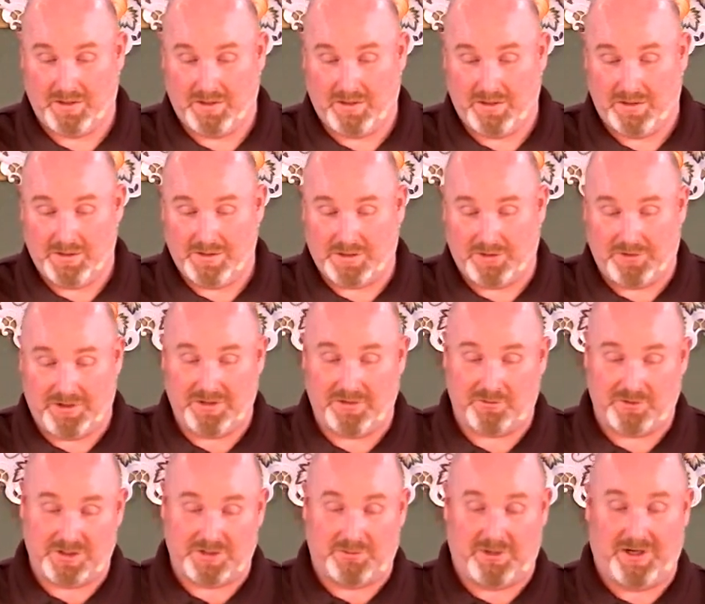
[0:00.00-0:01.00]
So in the
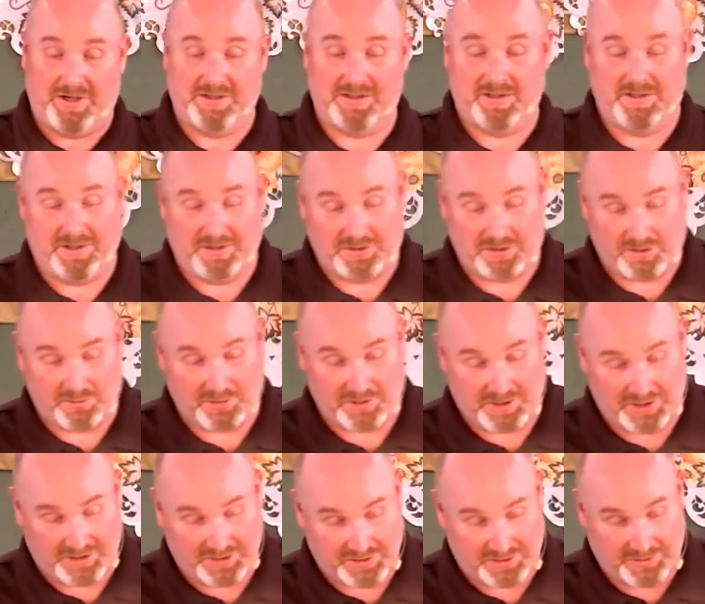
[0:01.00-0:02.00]
response and the
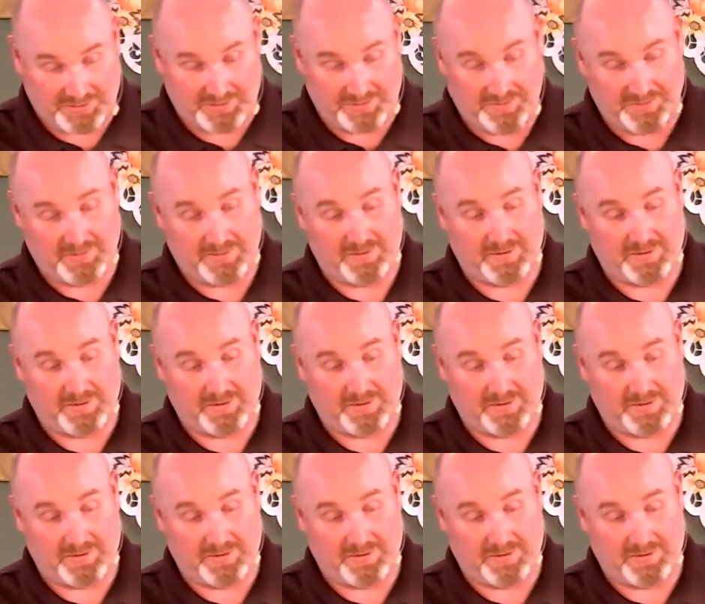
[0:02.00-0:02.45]
interpretation,